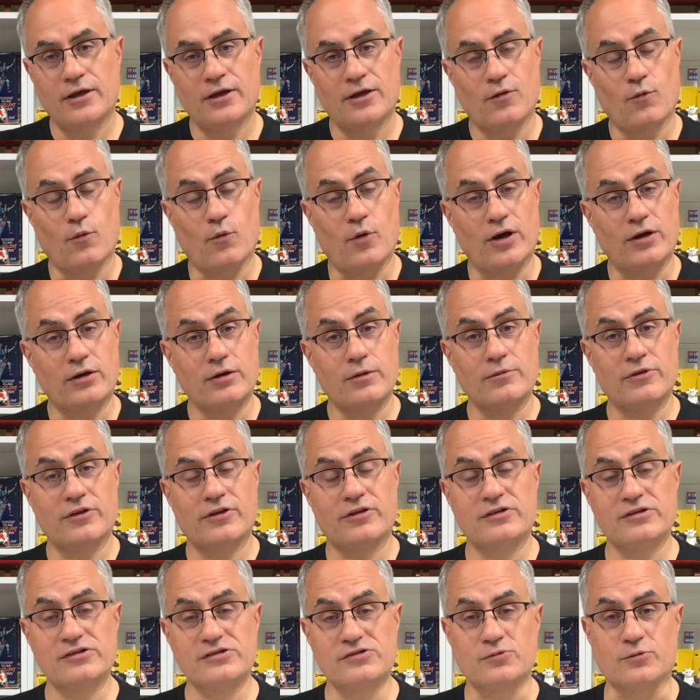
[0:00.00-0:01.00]
welcome to
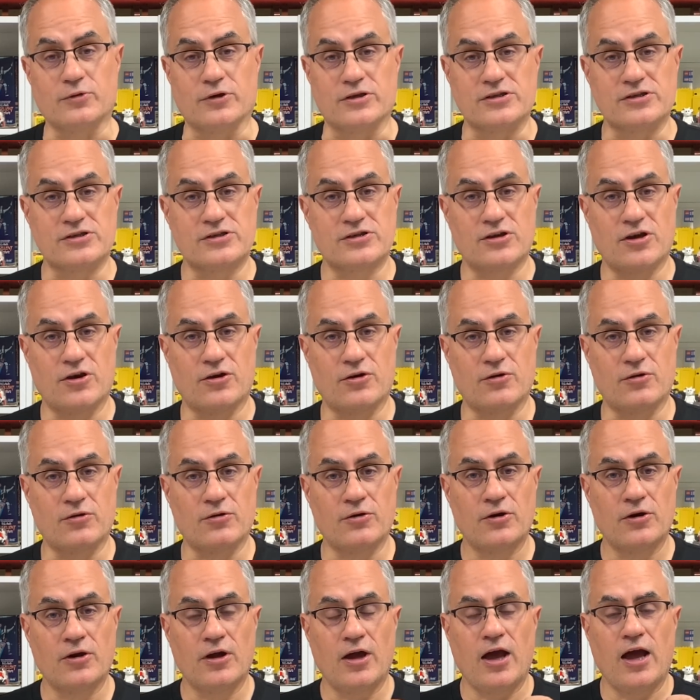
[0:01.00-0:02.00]
this one. So,
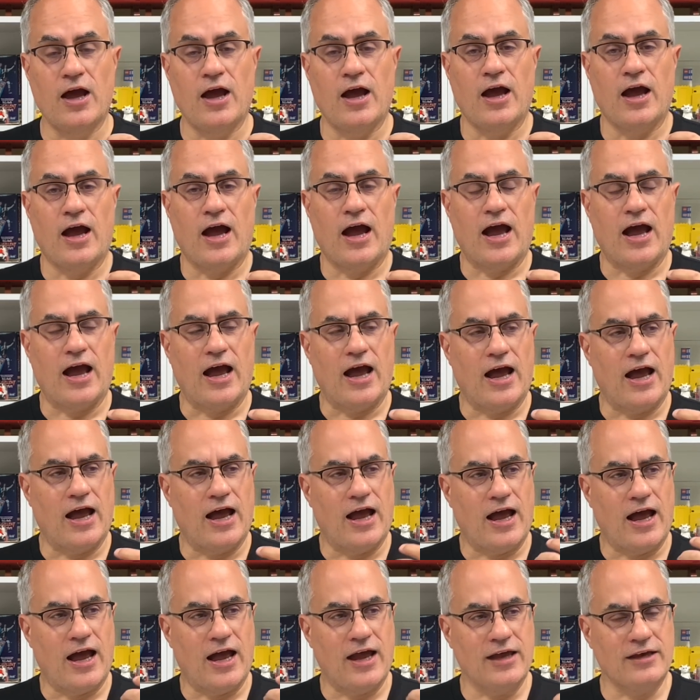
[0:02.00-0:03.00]

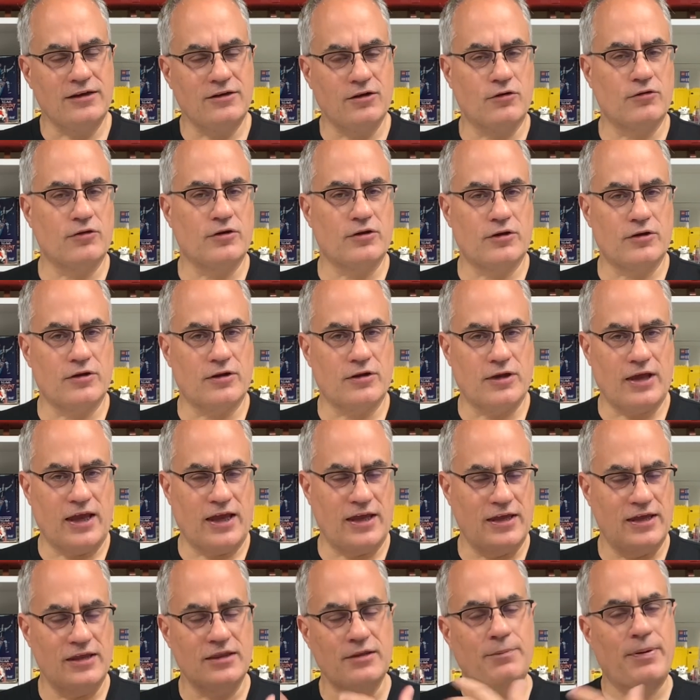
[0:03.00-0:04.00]

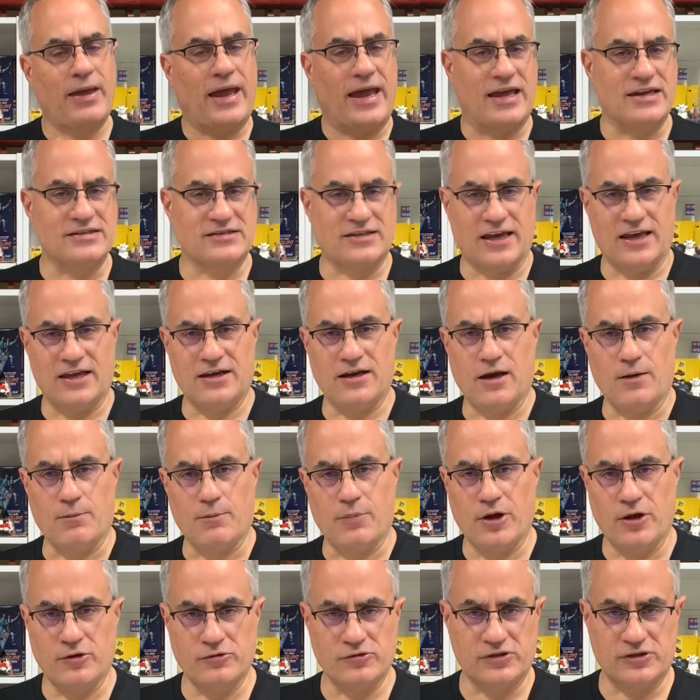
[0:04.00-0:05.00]
in the past, I had not
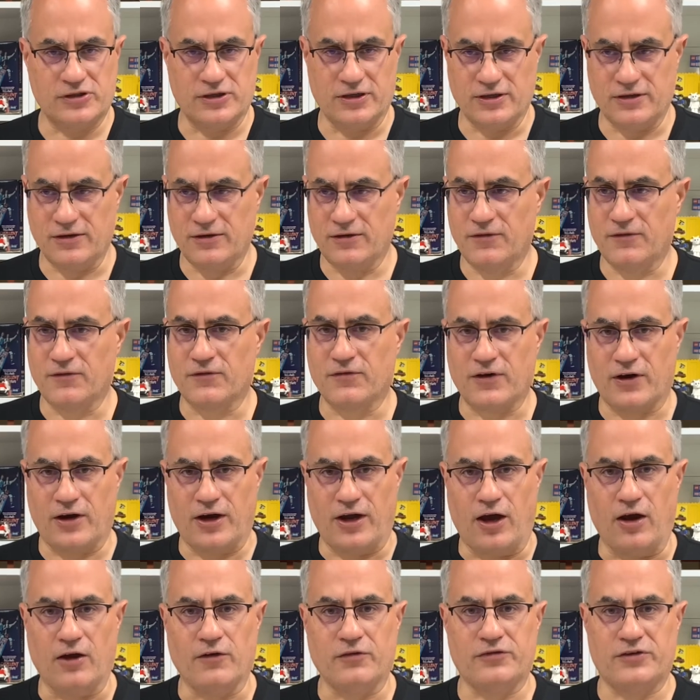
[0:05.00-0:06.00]
posted very
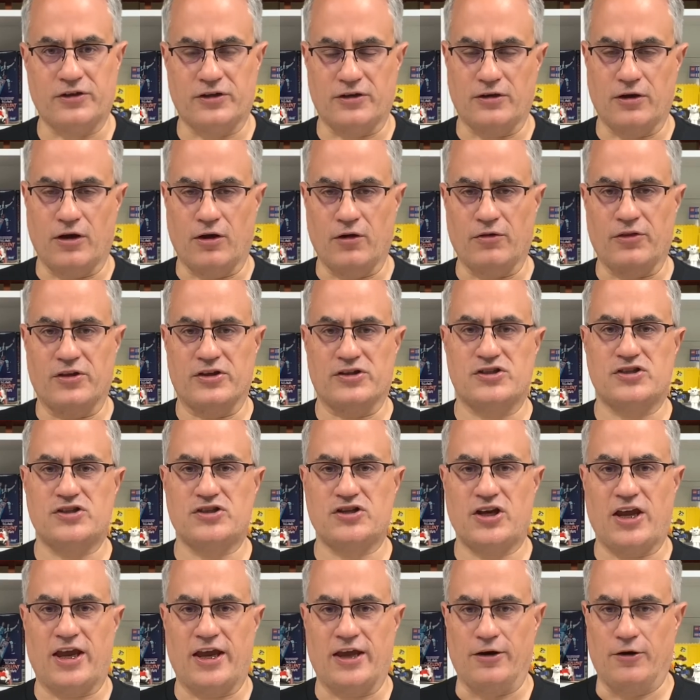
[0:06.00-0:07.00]
often on this
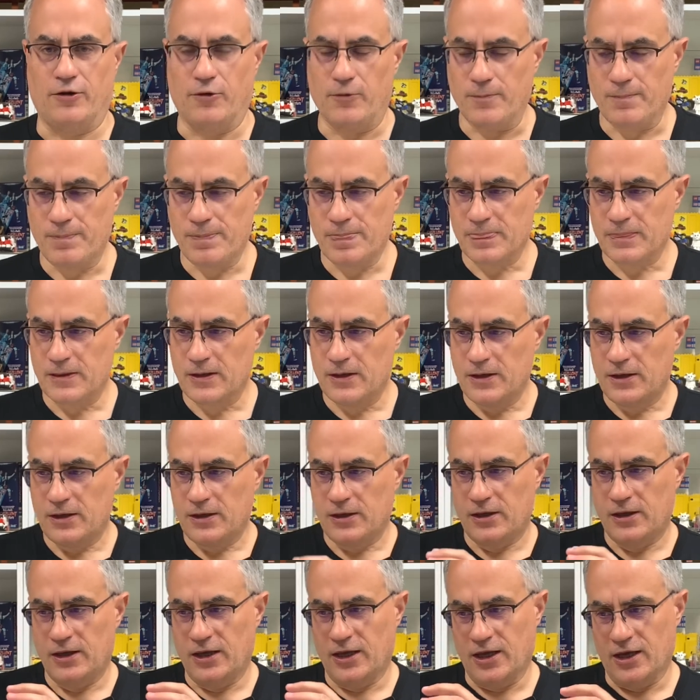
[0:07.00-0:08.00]
channel.
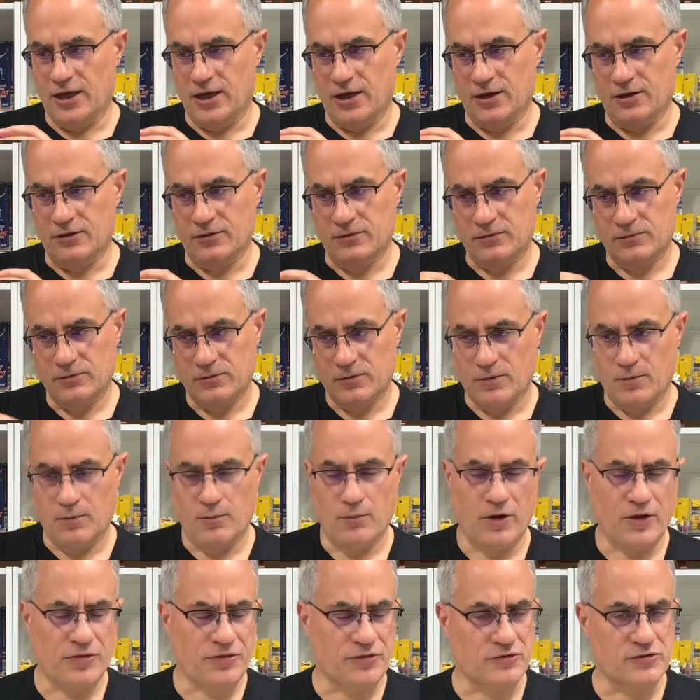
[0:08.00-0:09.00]
And a
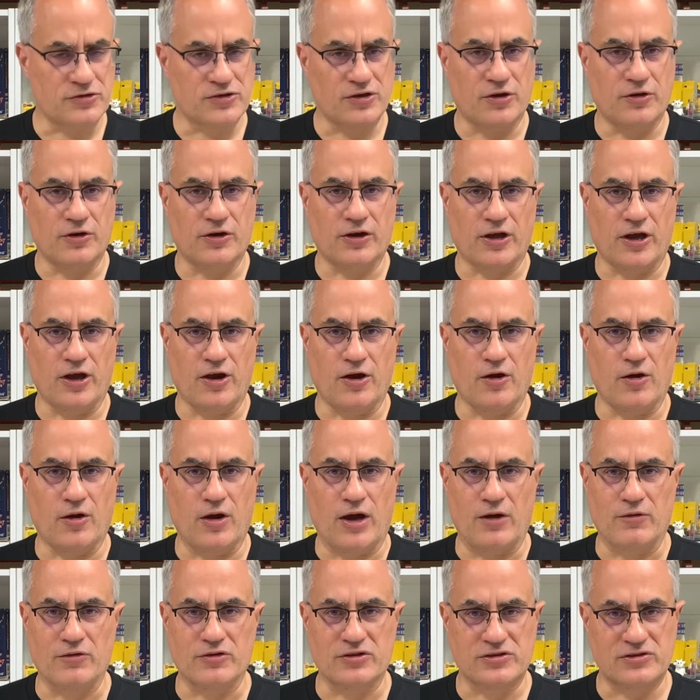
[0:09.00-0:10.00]
month or so ago,
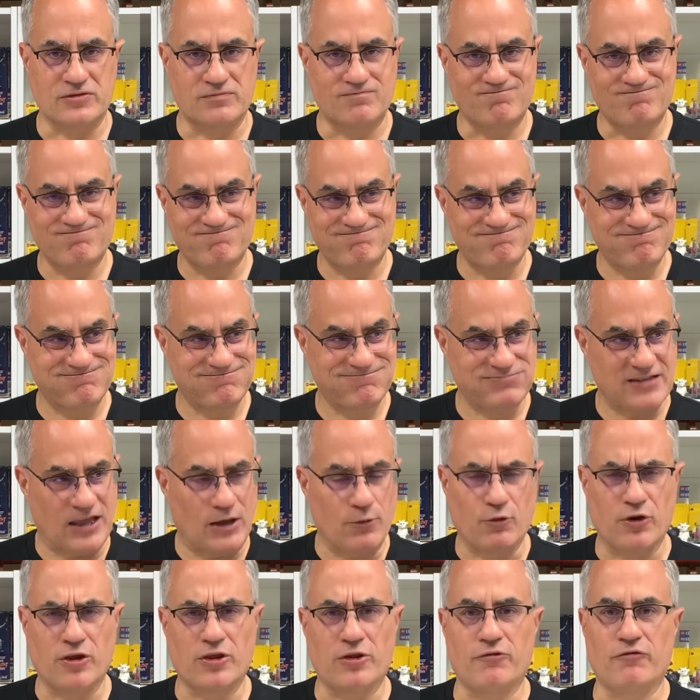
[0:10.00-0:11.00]
I was in
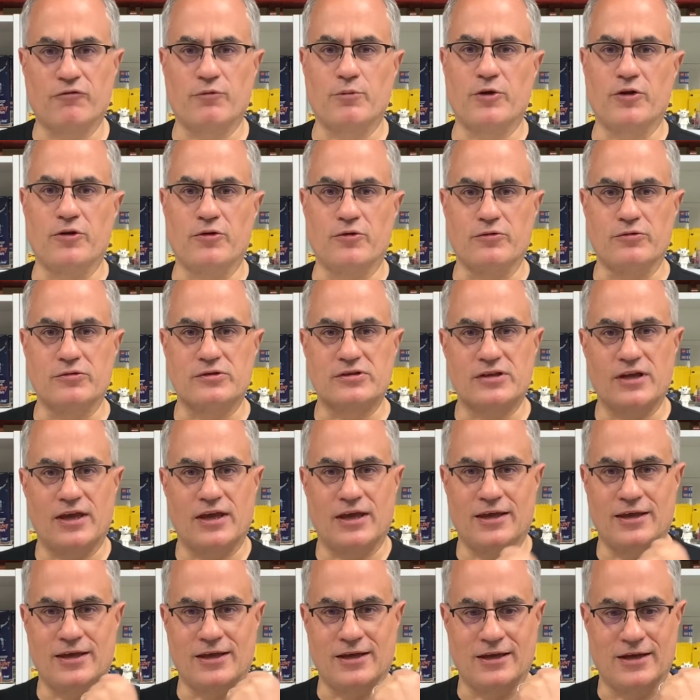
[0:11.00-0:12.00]
one of those moods
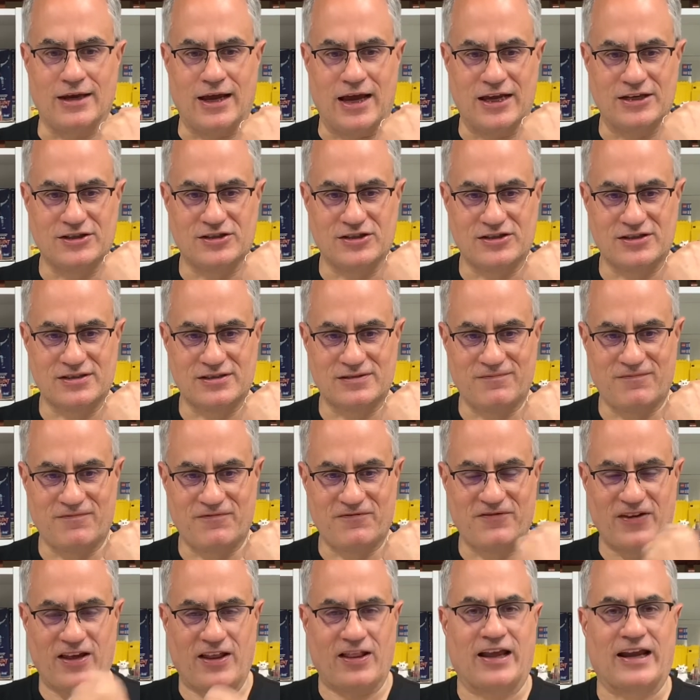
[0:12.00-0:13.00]
and I just
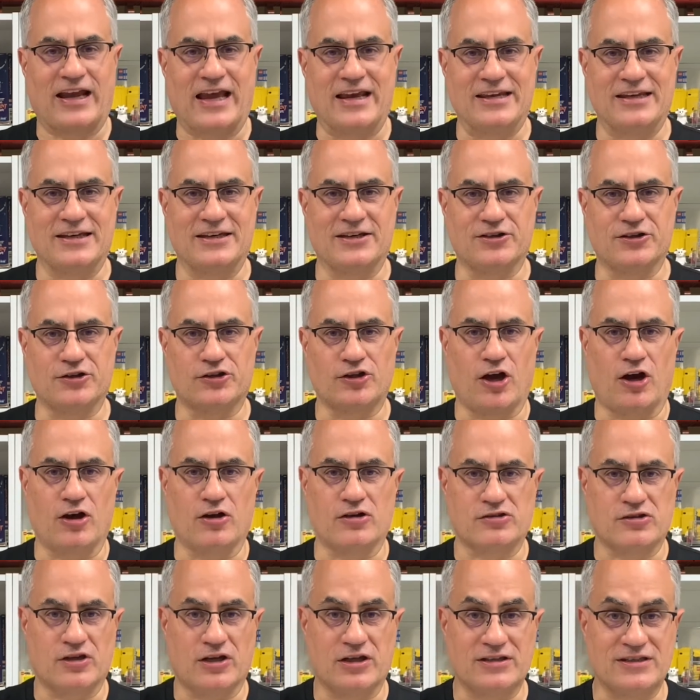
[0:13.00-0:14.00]
felt like I needed to talk,
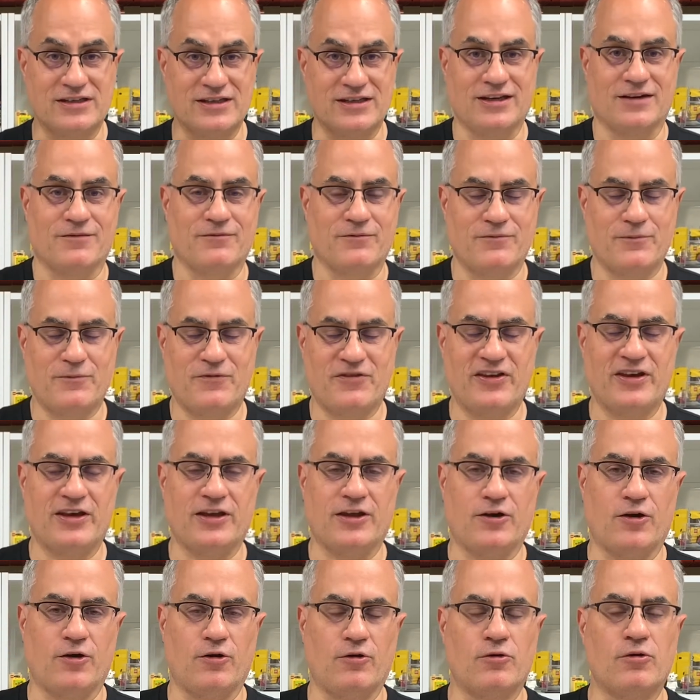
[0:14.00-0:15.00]
so I did a
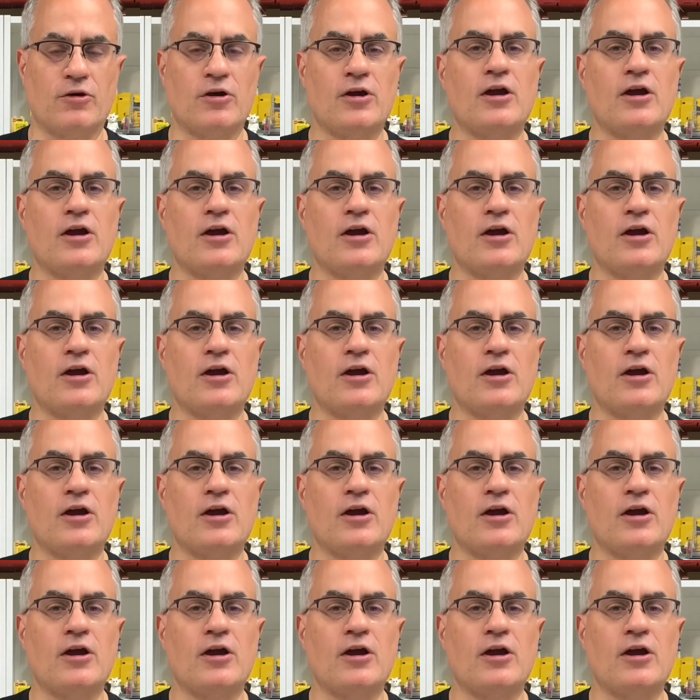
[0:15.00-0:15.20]
video